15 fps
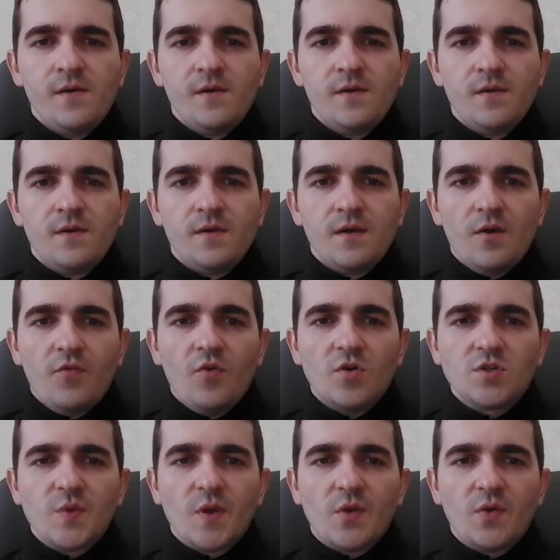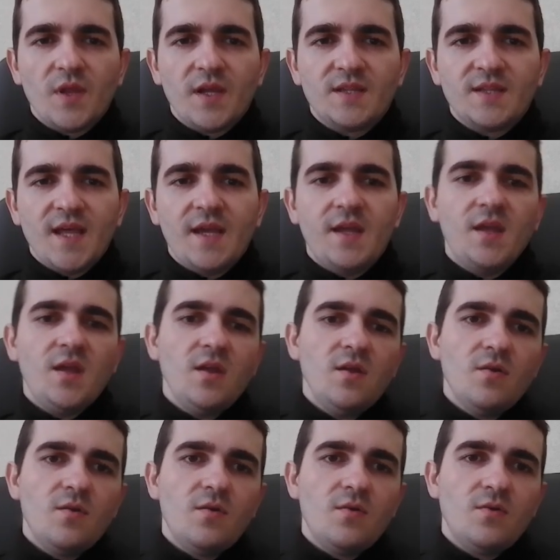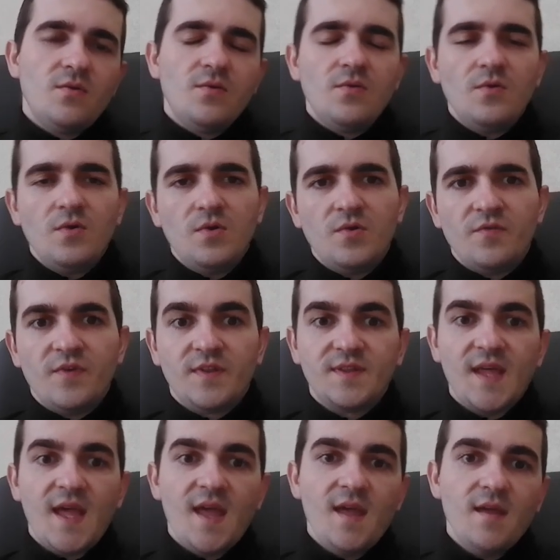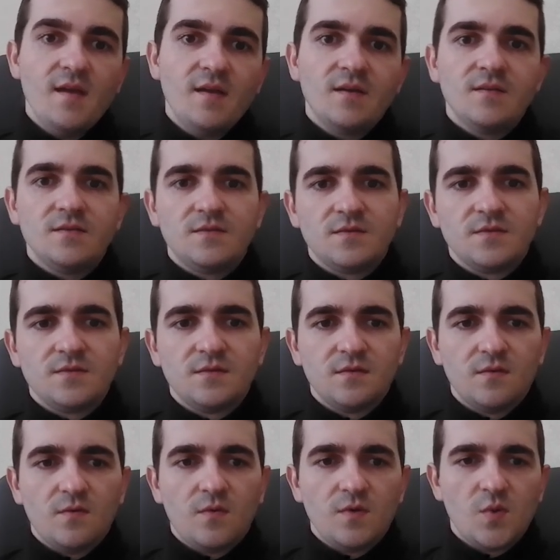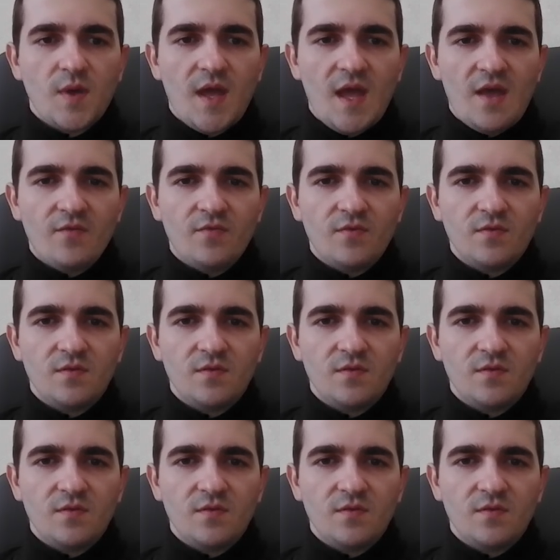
Of course, we could like take here, we take, and what do we have?